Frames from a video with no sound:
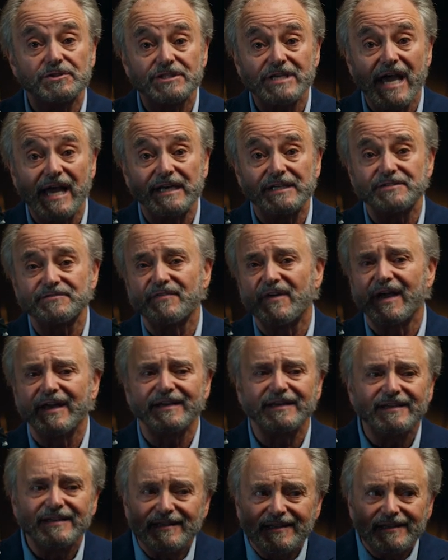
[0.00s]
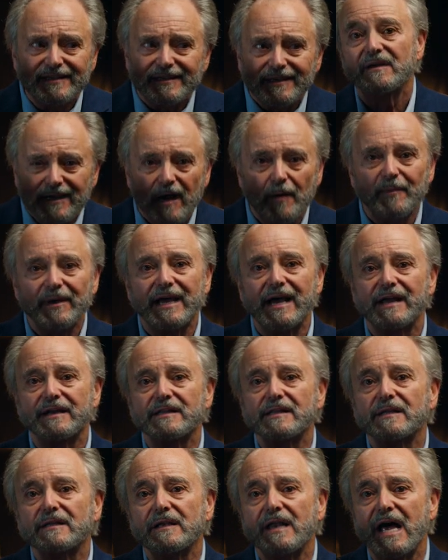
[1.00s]
satisfied coming out
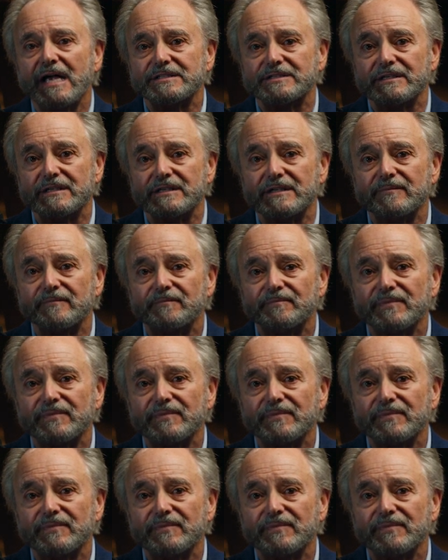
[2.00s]
of the closet.